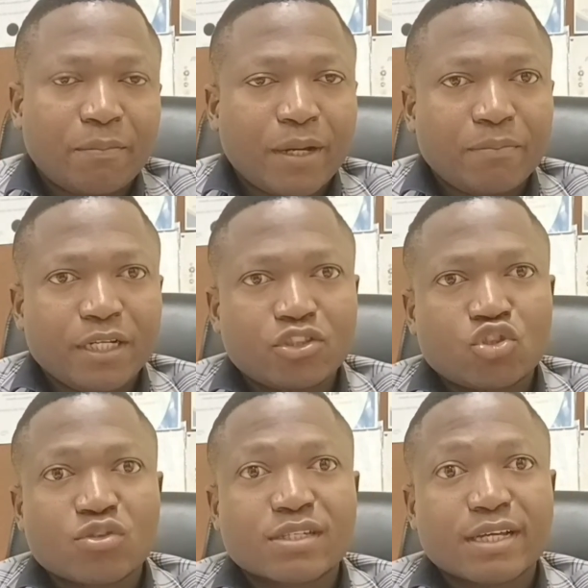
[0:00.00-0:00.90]
public
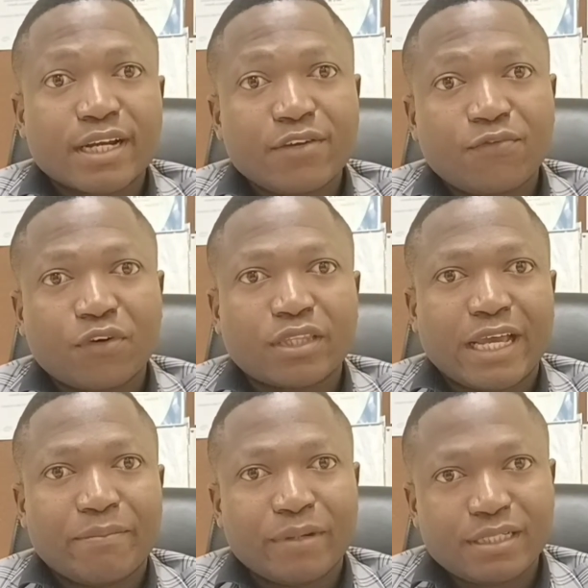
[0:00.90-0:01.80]
to screen for
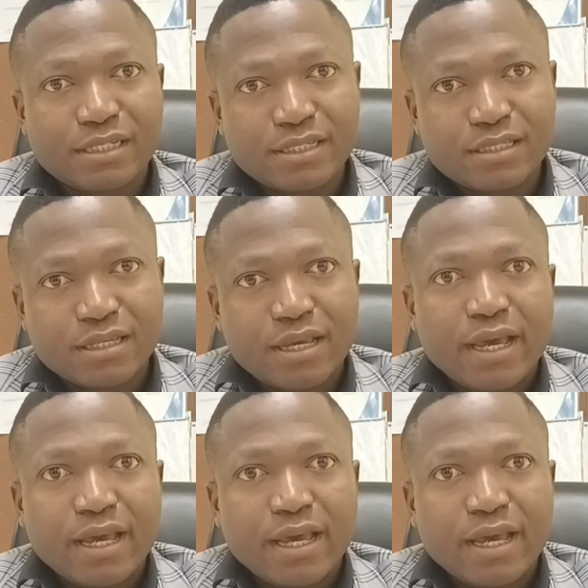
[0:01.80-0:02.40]
diabetes,